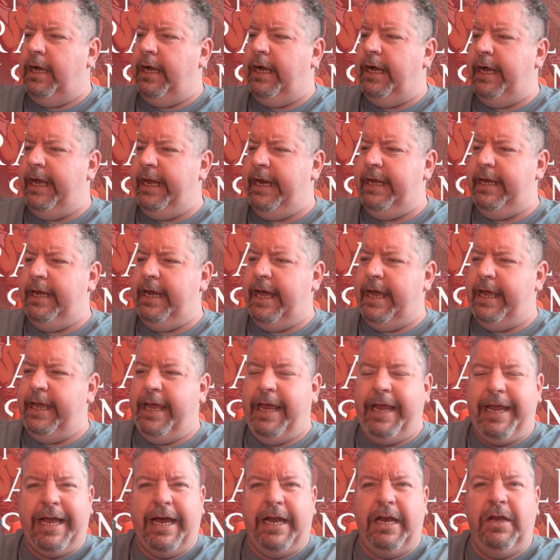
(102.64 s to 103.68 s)
inlay.
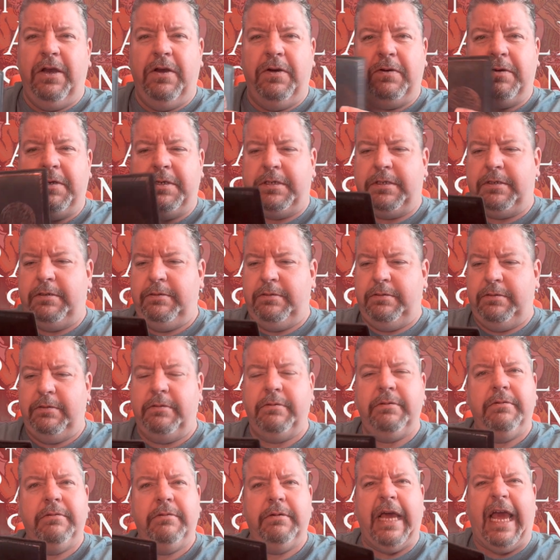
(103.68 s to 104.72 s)
It kind of looks
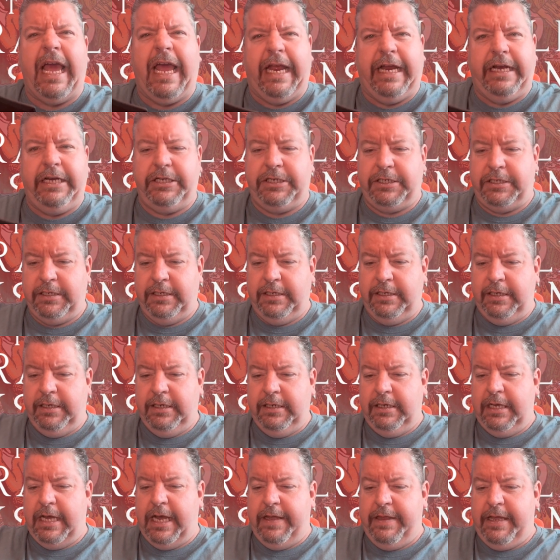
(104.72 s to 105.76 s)
aged.
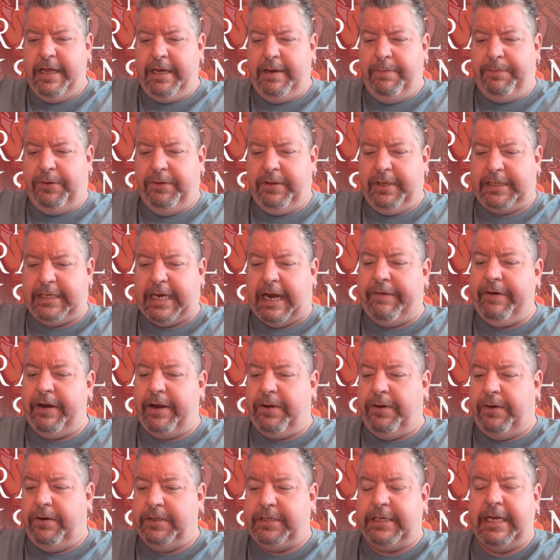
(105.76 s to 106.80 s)
And then you pull the tarot
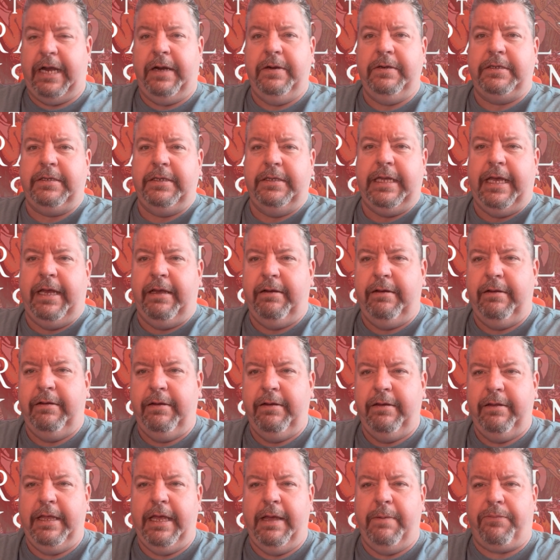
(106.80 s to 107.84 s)
cards out and
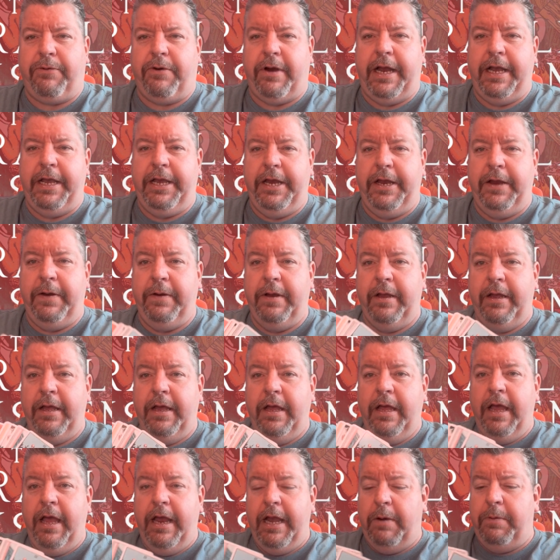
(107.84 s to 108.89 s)
they're brand new.
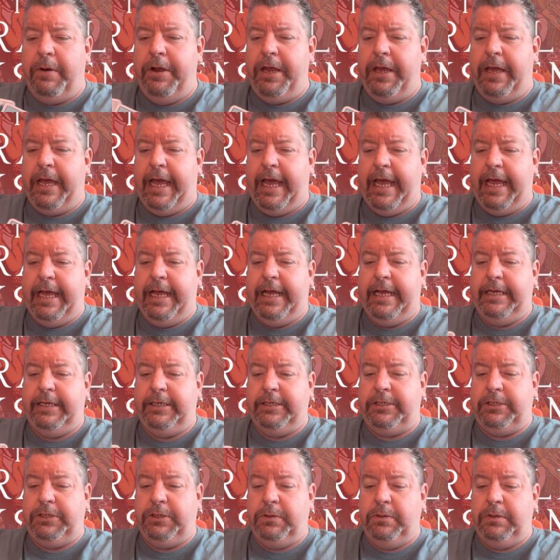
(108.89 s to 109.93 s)
Now what you get
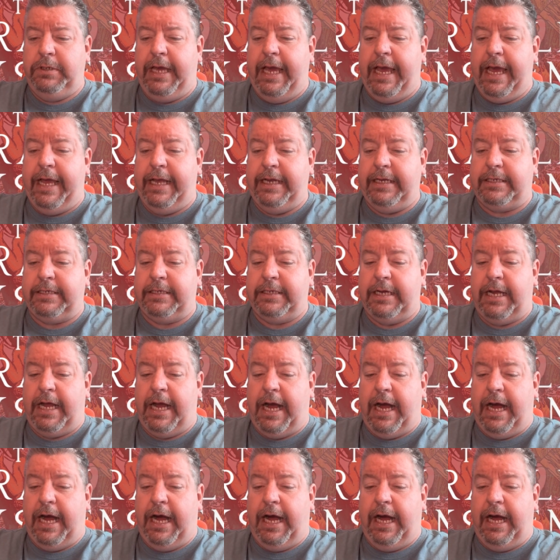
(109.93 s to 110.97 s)
is you get
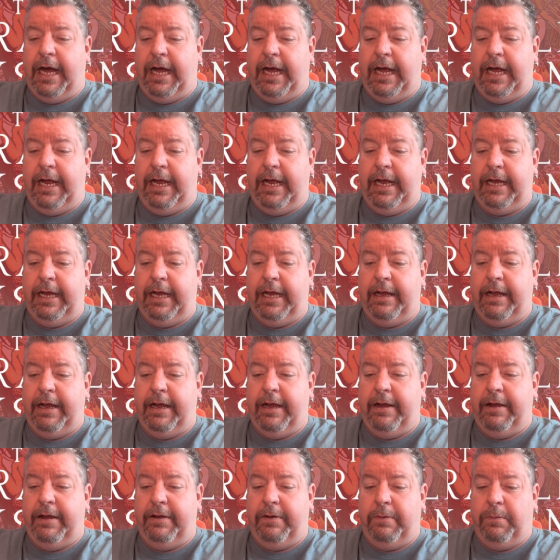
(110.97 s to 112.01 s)

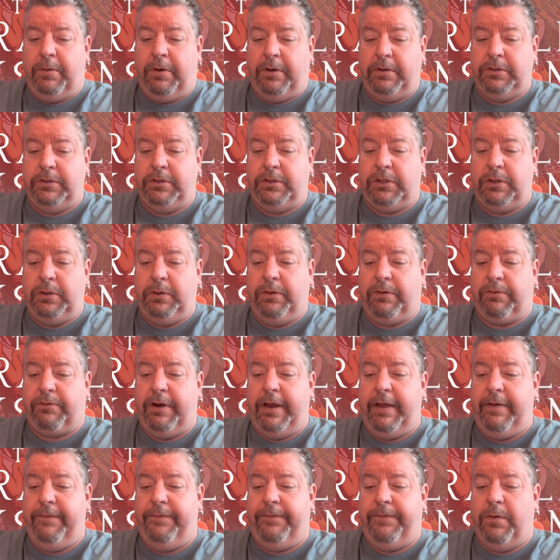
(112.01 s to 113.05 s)
1, 2,
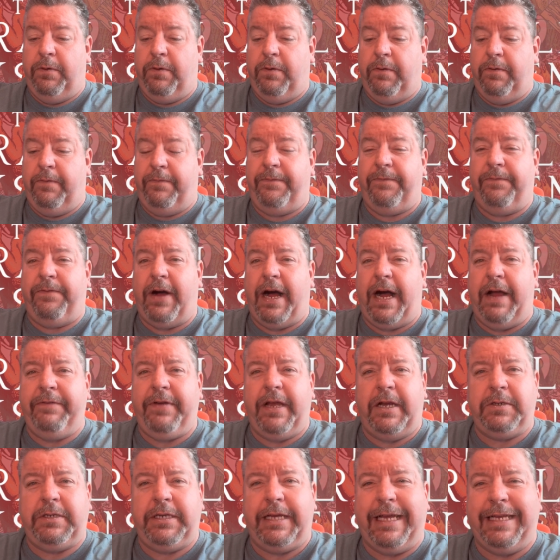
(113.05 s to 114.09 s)
3, 4, 5. You
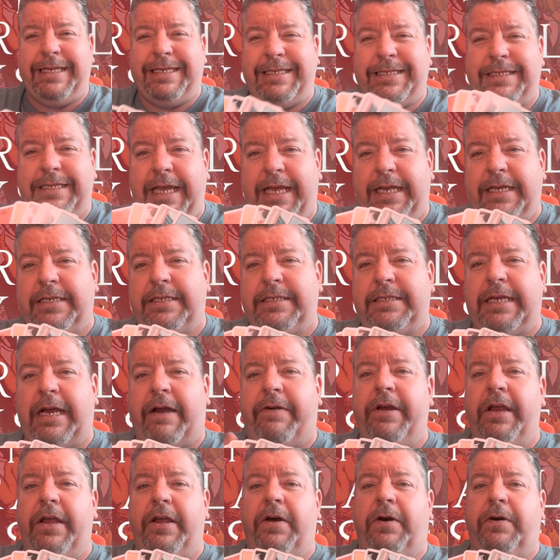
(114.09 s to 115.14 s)
actually get 6
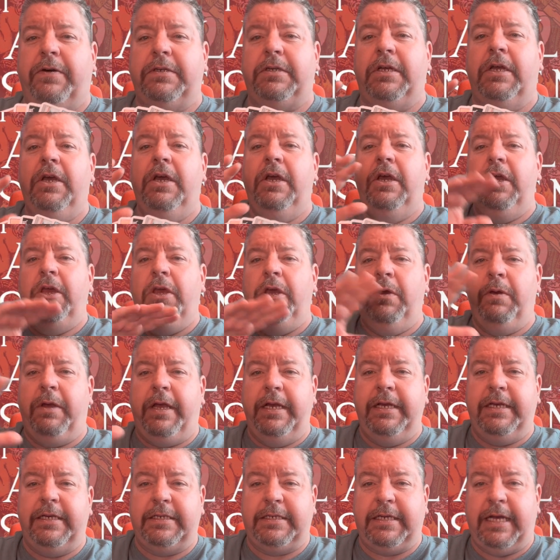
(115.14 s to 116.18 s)
tarot cards. You
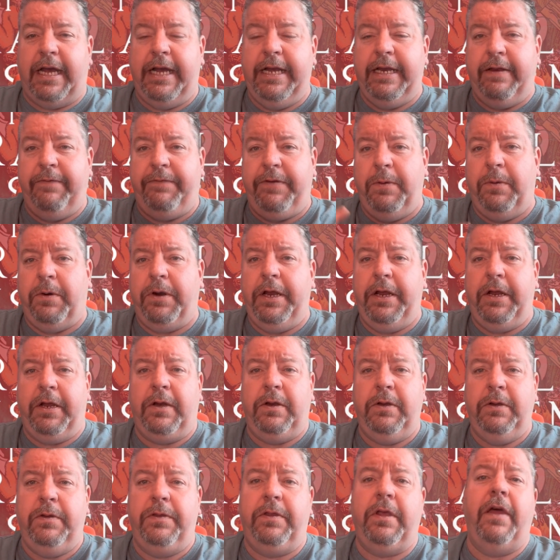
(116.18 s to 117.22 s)
can decide if you want to
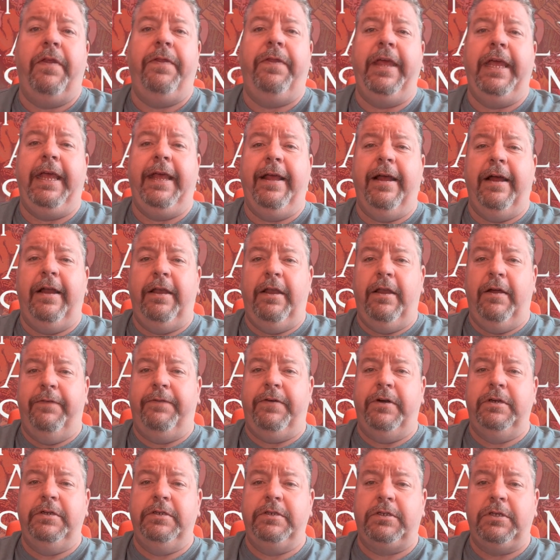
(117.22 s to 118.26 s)
include the
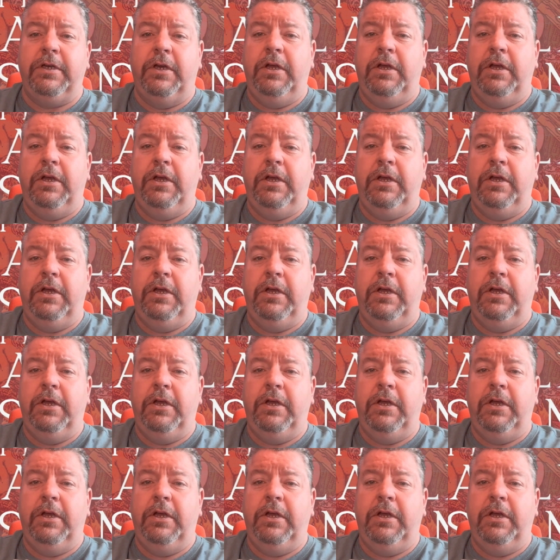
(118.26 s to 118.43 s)
lovers